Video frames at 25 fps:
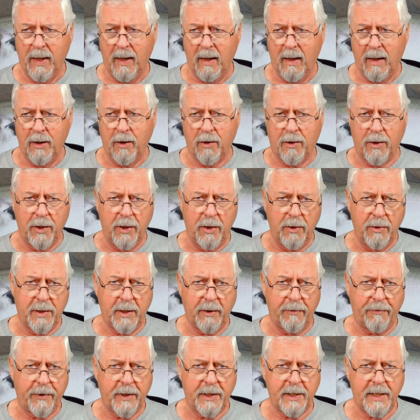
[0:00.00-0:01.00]
You could use
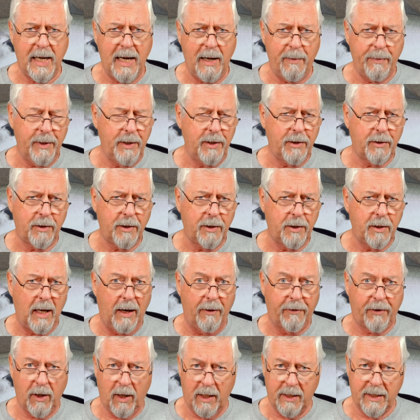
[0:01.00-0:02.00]
it for salmon.
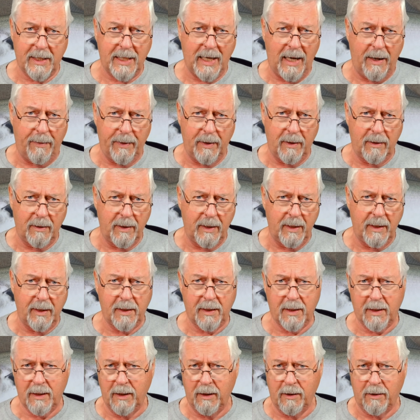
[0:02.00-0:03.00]
I've caught salmon on
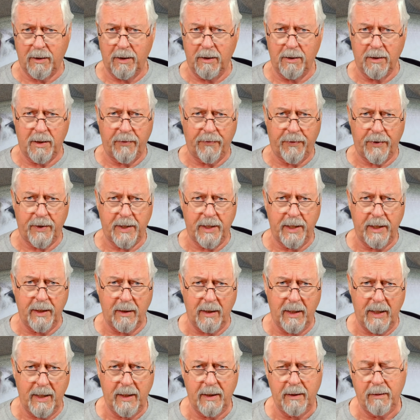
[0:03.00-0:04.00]
this. You could use it for
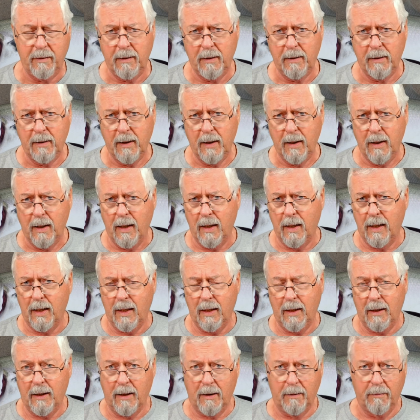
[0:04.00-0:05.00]
steelhead,
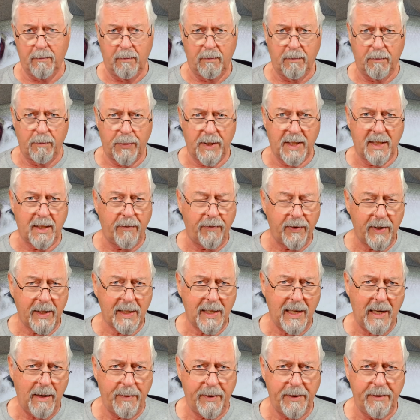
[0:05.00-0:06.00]
Pacific
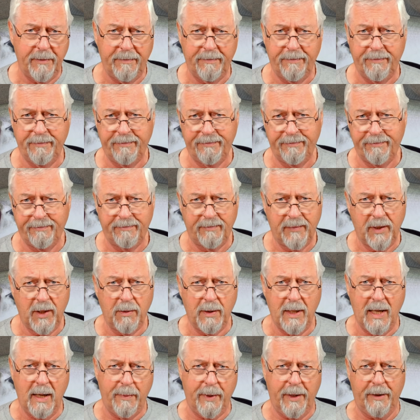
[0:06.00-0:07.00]
salmon, you
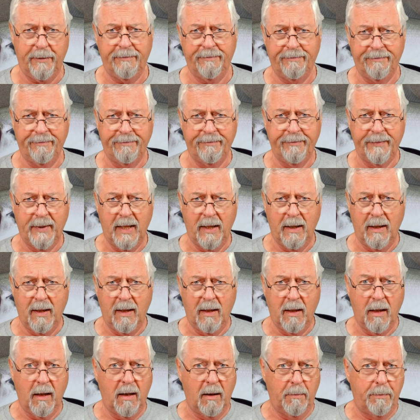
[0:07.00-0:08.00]
name it.
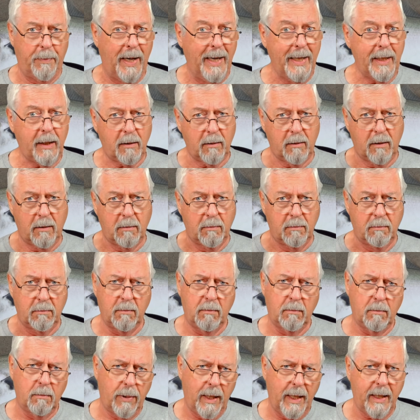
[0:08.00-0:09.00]
Pike,
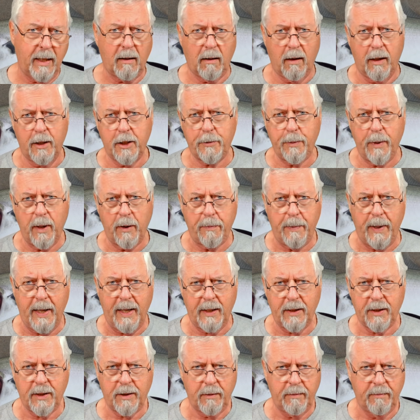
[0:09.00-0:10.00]
largemouth
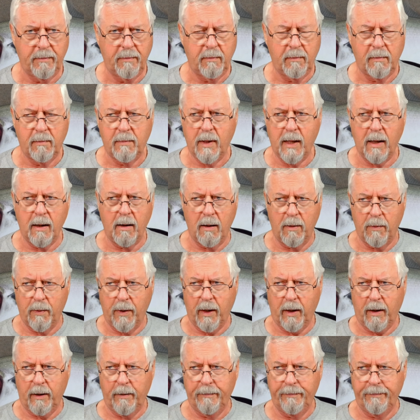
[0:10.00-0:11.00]
bass, they'll all
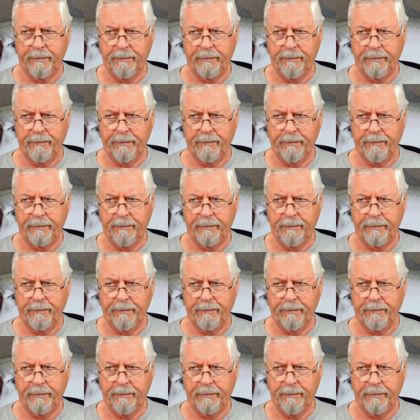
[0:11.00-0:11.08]
work.